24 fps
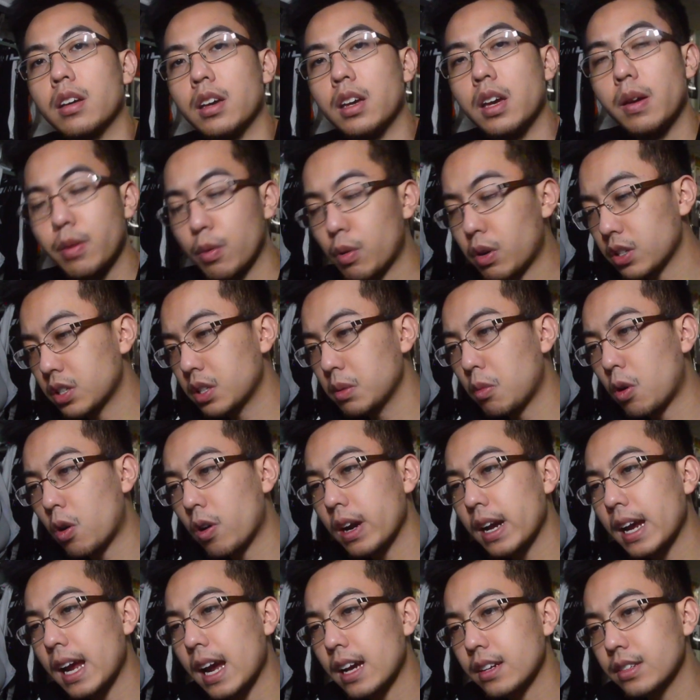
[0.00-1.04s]
If you want to see more
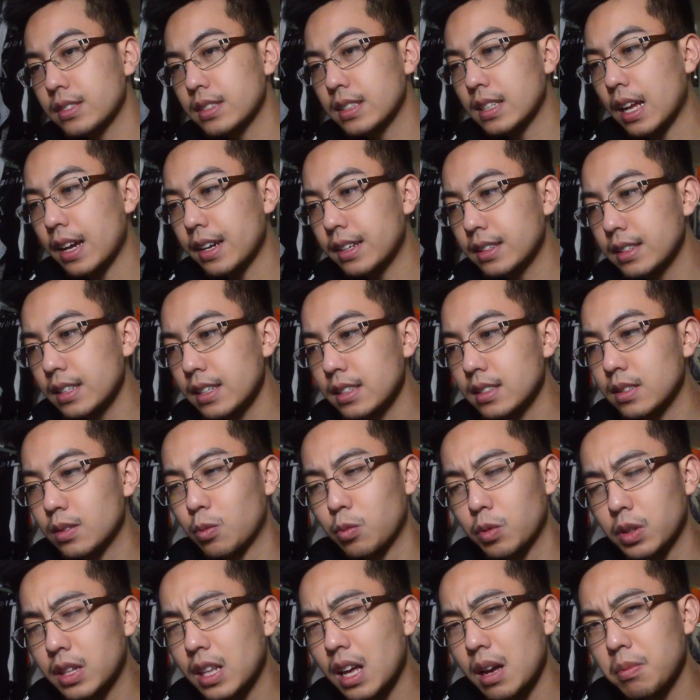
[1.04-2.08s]
reactions like this.
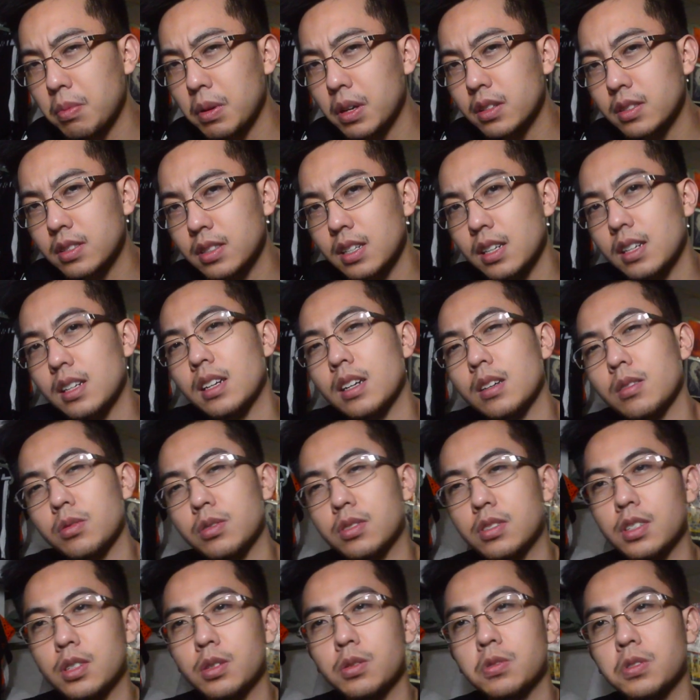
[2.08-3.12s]
With that being said, I'll
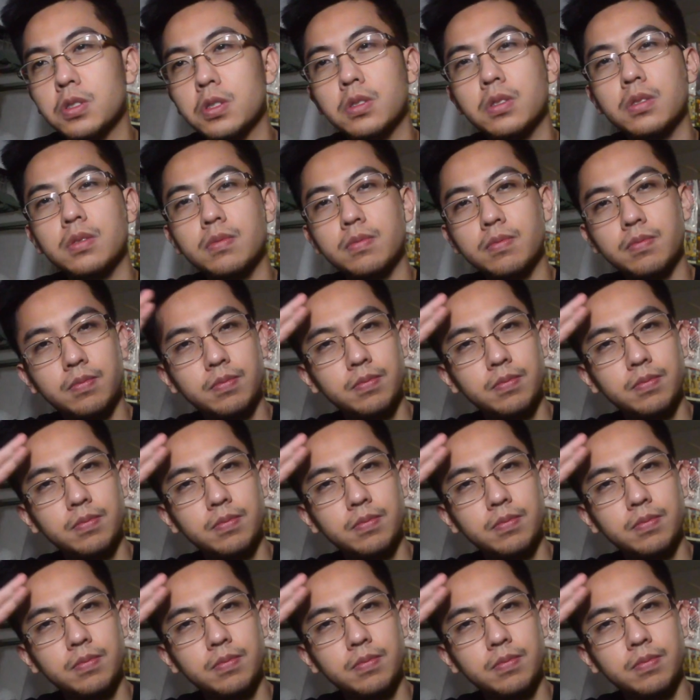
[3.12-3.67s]
see you soon.